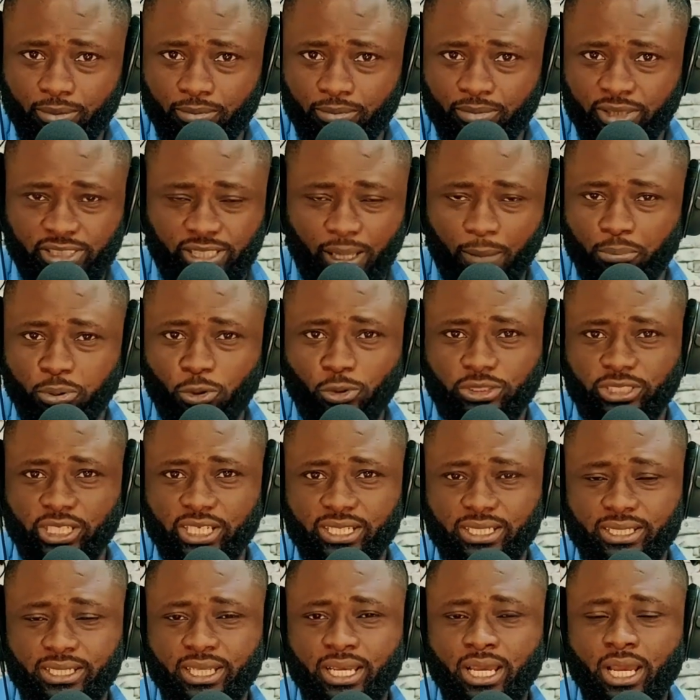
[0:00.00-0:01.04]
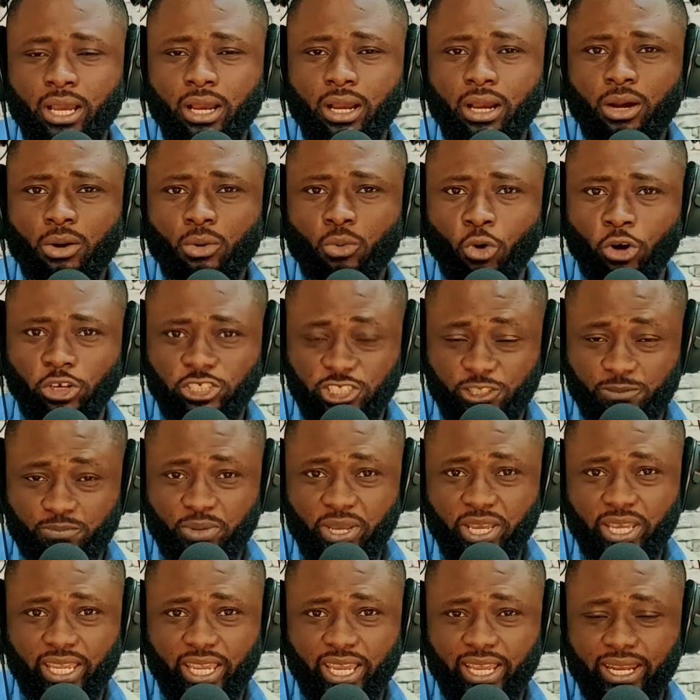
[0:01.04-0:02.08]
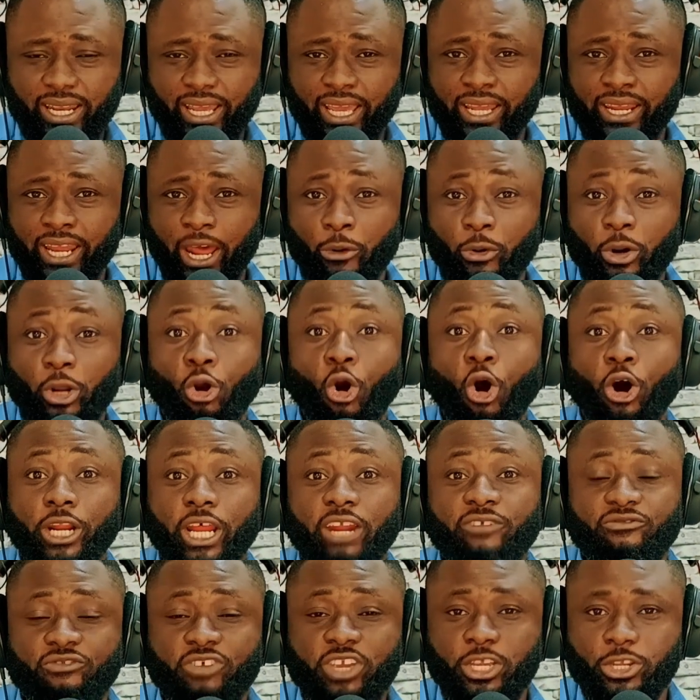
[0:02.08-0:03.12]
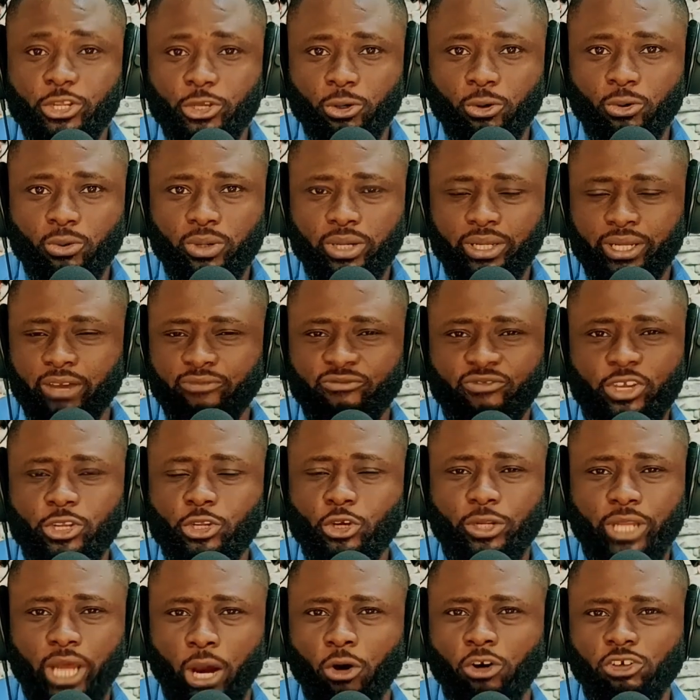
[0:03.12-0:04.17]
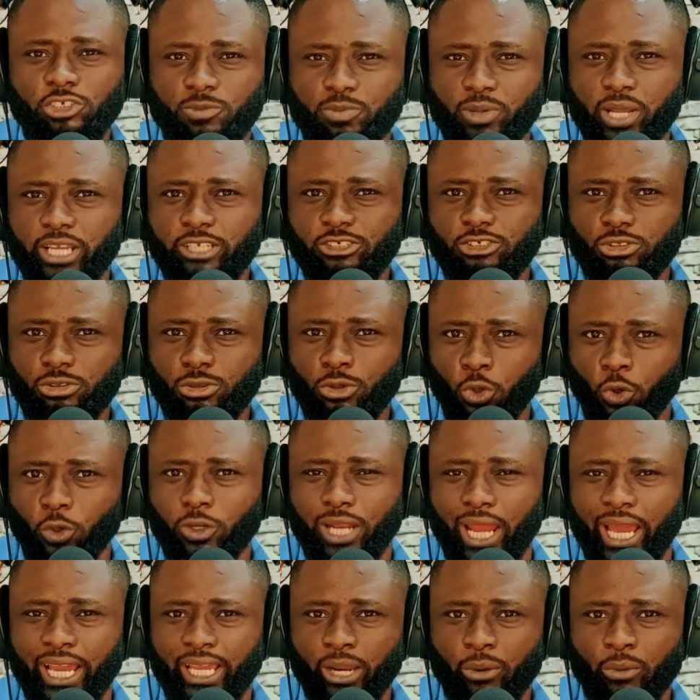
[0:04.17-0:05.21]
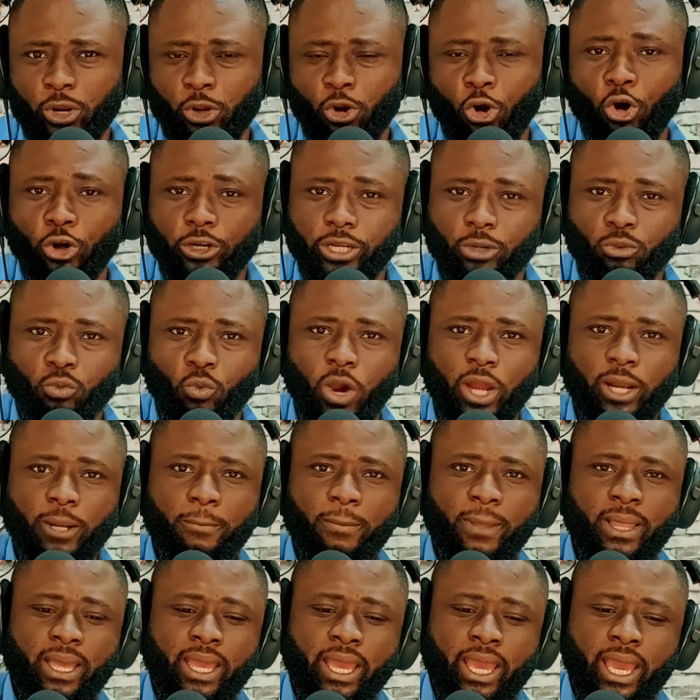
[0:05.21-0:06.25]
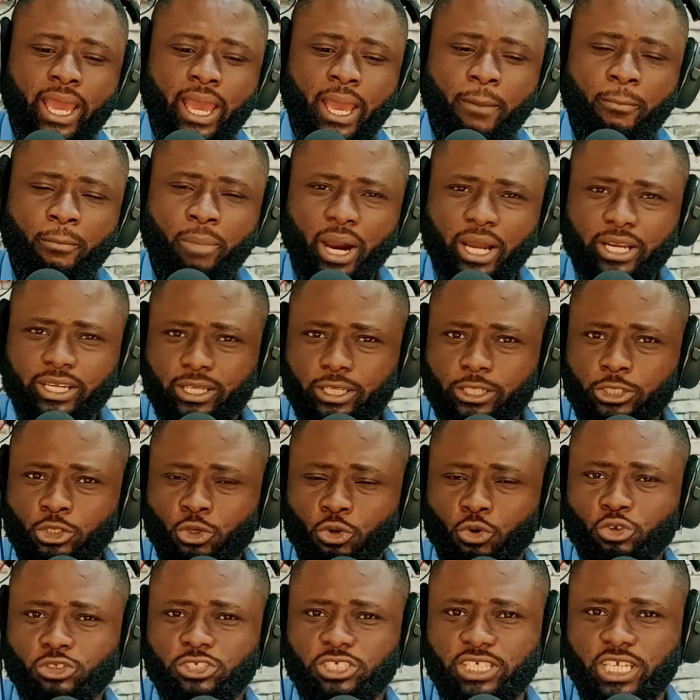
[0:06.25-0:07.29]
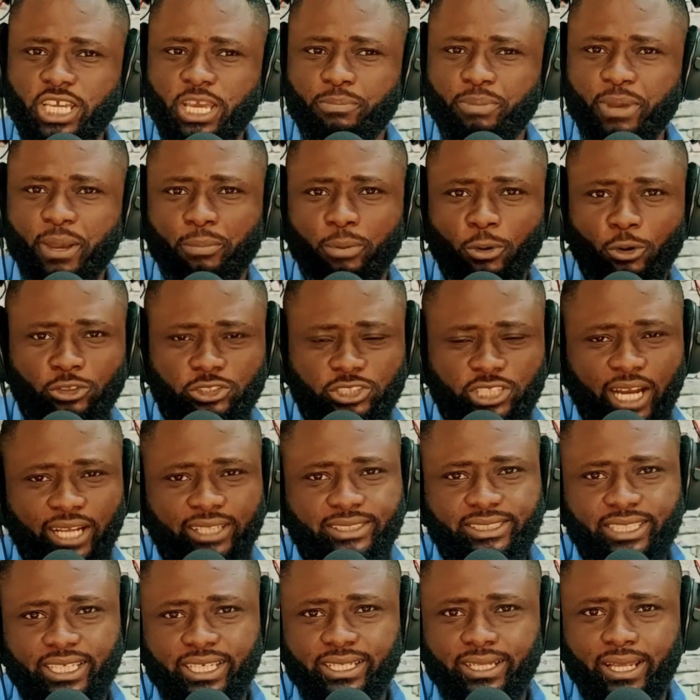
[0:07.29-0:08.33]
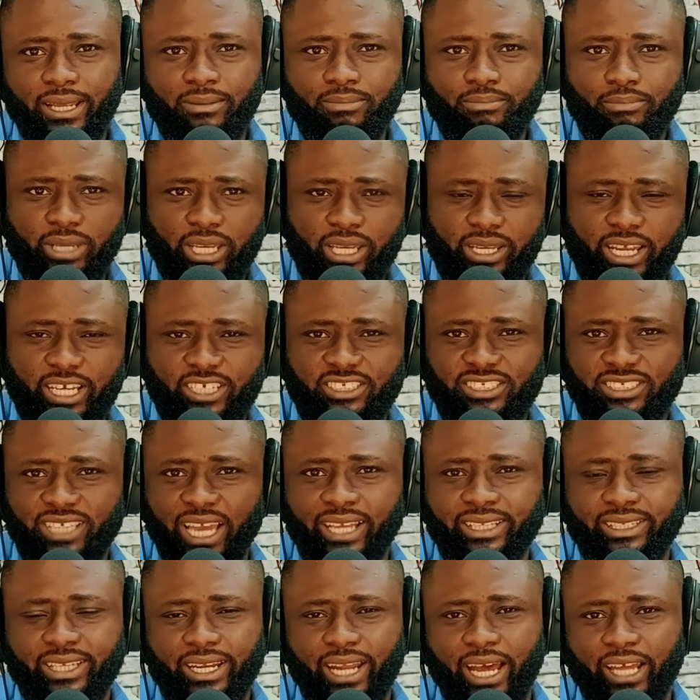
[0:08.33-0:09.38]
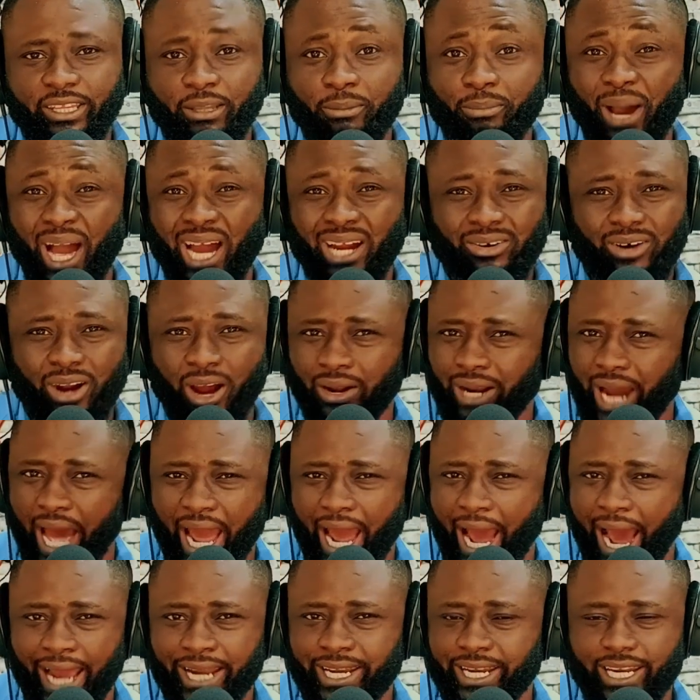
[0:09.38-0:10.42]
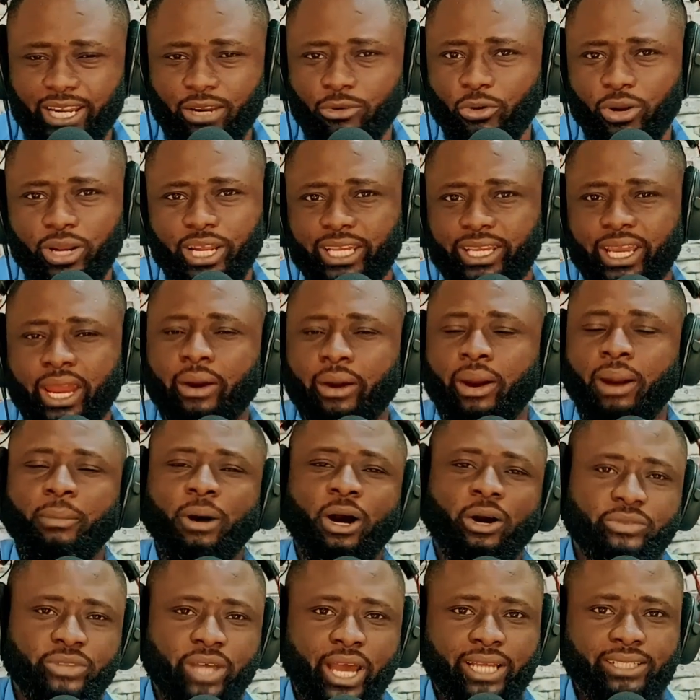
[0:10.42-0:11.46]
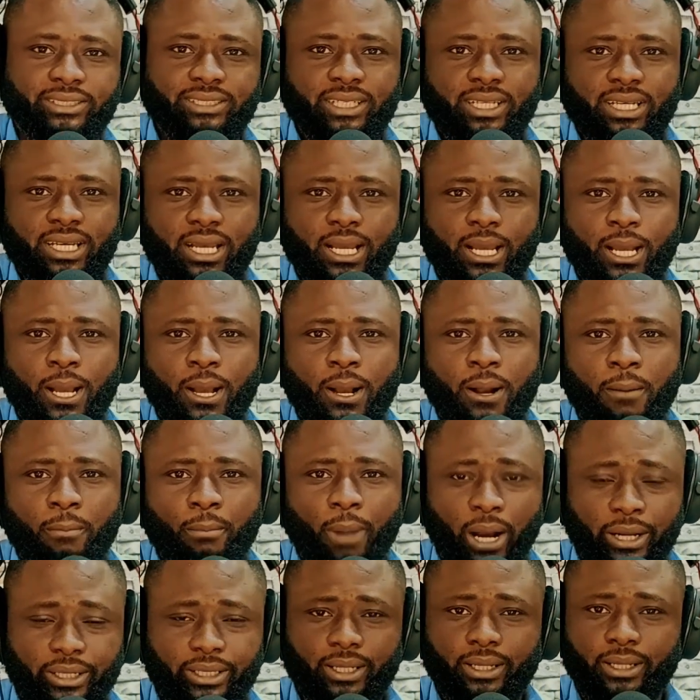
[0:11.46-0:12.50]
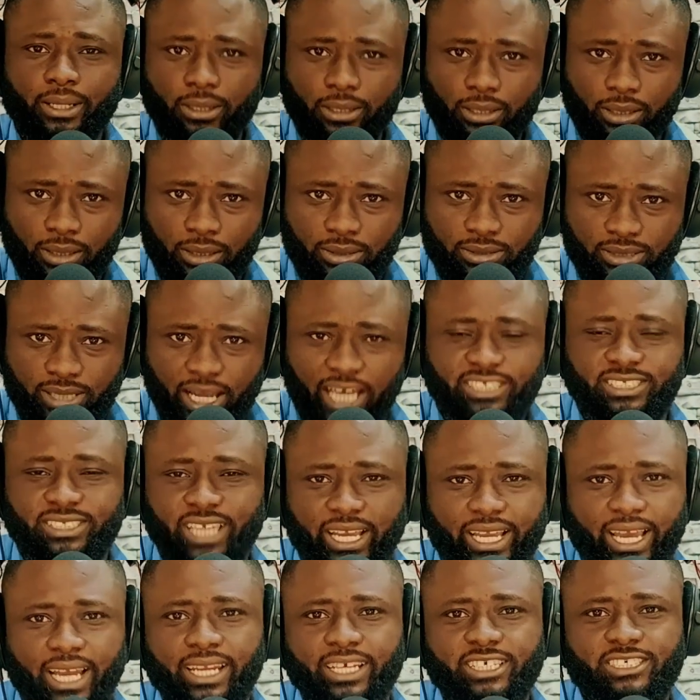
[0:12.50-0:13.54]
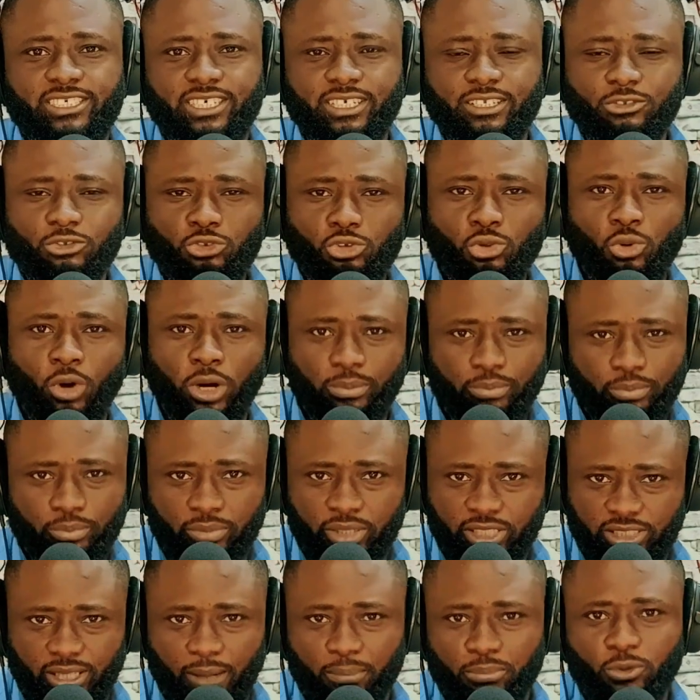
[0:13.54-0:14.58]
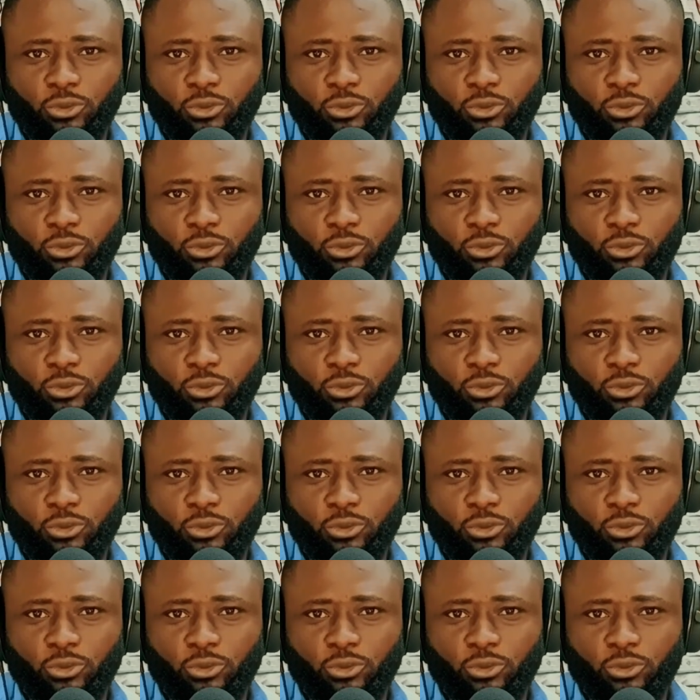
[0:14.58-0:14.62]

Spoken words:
Mr. Putin was speaking in a recorded video. The video that was played looked like a recorded one. But you could see people chanting and being excited at the background. I didn't really care about that. But Let's take a listen to what Mr.